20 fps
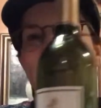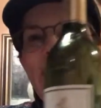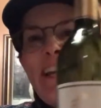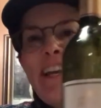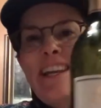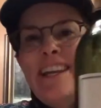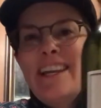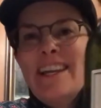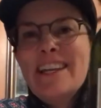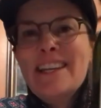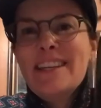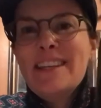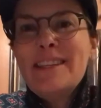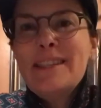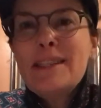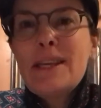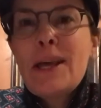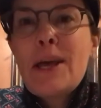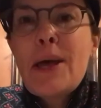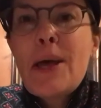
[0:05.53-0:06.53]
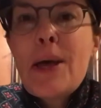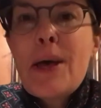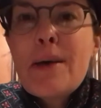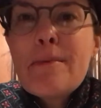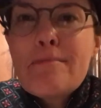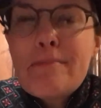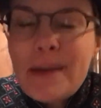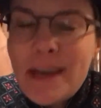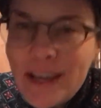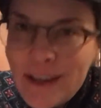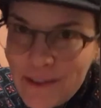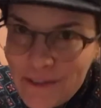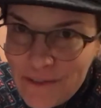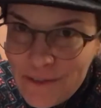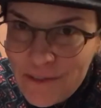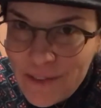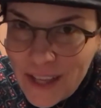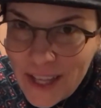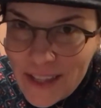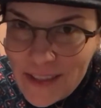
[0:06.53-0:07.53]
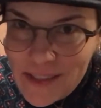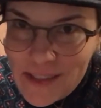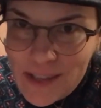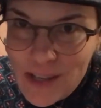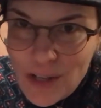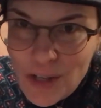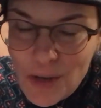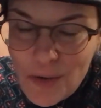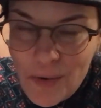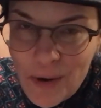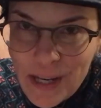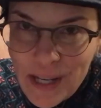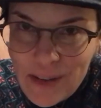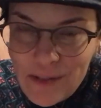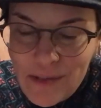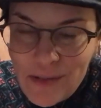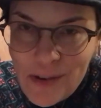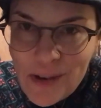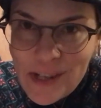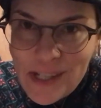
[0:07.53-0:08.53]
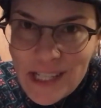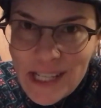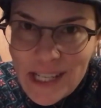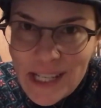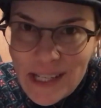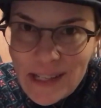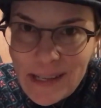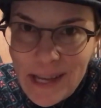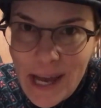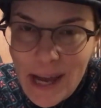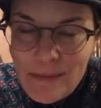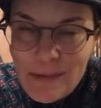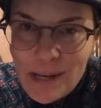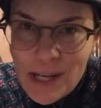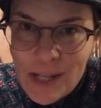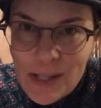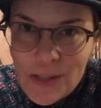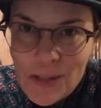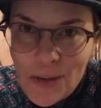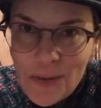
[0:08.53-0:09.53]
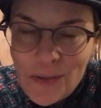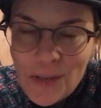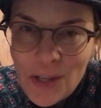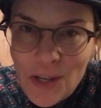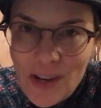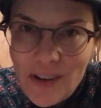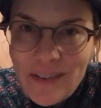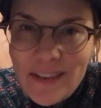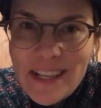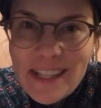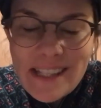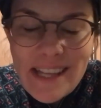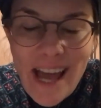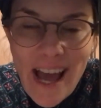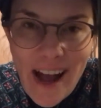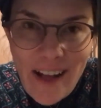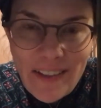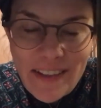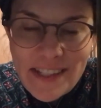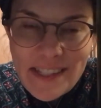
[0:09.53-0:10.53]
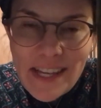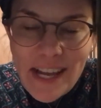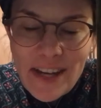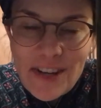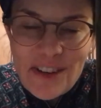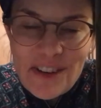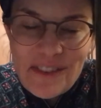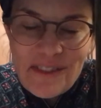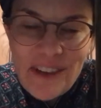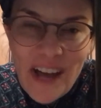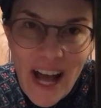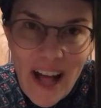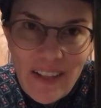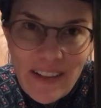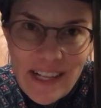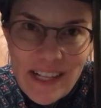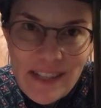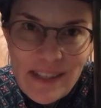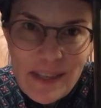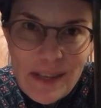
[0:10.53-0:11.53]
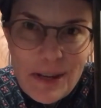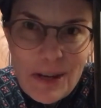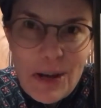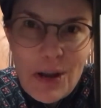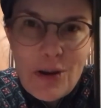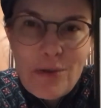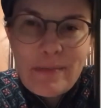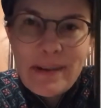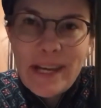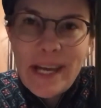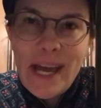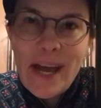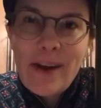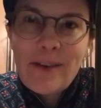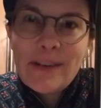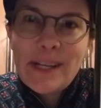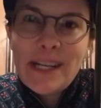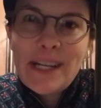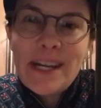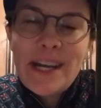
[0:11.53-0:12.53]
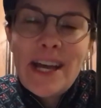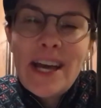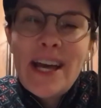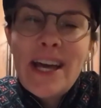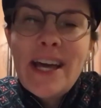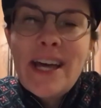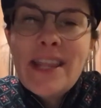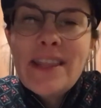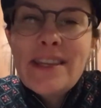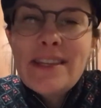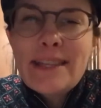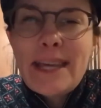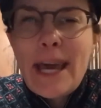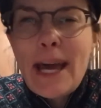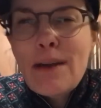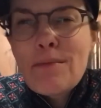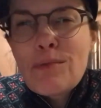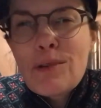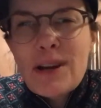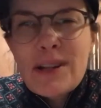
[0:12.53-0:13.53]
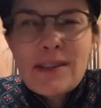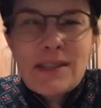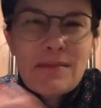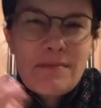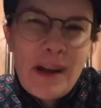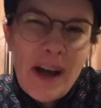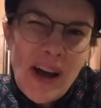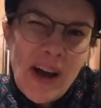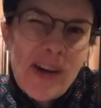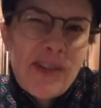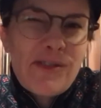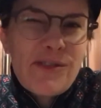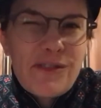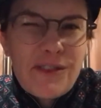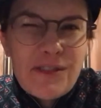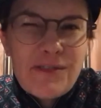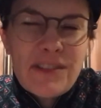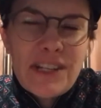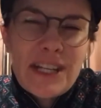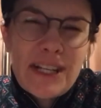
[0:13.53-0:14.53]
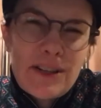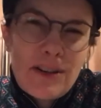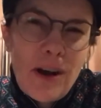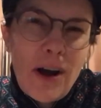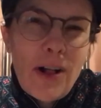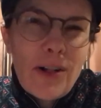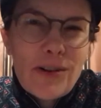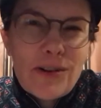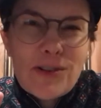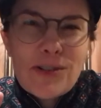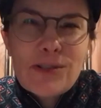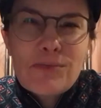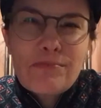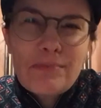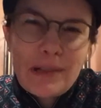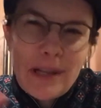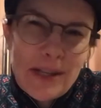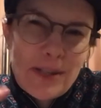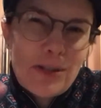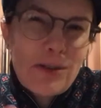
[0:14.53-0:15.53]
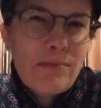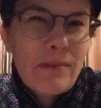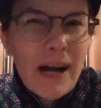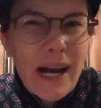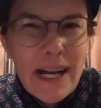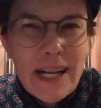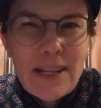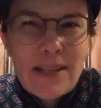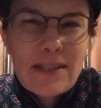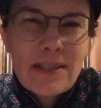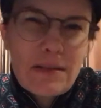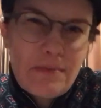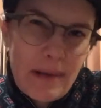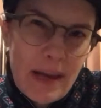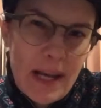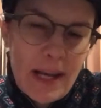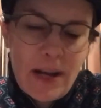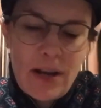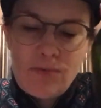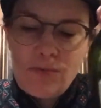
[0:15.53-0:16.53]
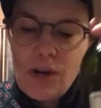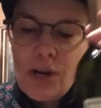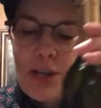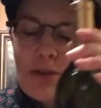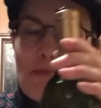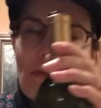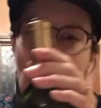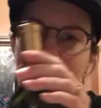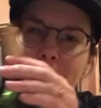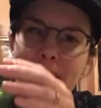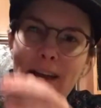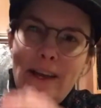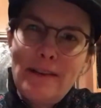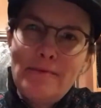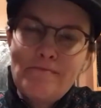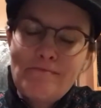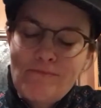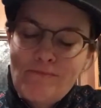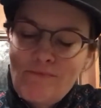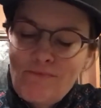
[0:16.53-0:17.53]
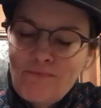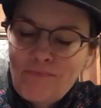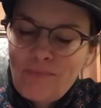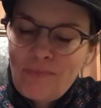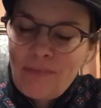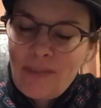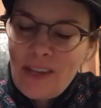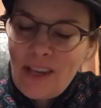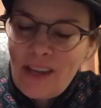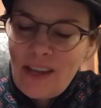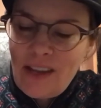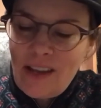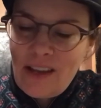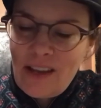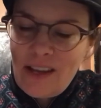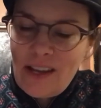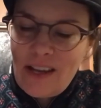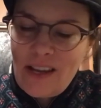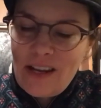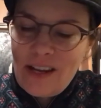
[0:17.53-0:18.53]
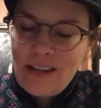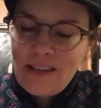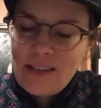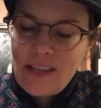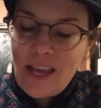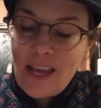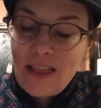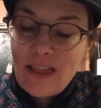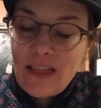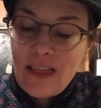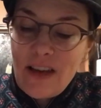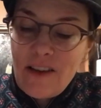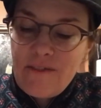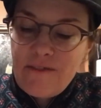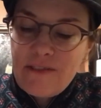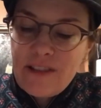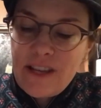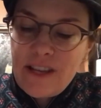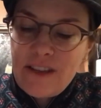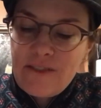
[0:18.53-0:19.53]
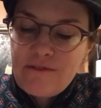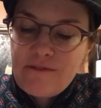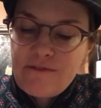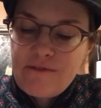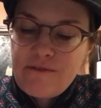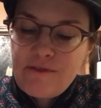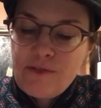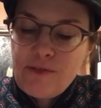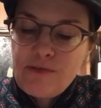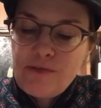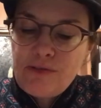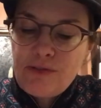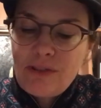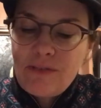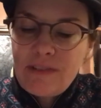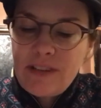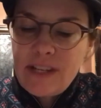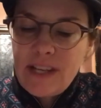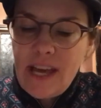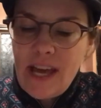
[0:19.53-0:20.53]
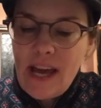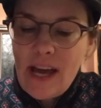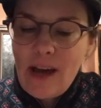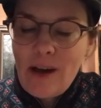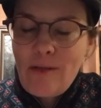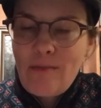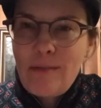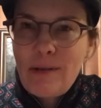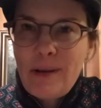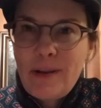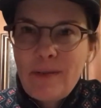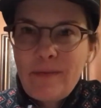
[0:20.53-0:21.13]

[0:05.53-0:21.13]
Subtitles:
It is Picket Fence 2014 Cabernet Sauvignon. It's Alexander Valley, Sonoma County. This cab runs about $15 plus or minus, depending on where you buy it. It is a lovely fruit-driven cab.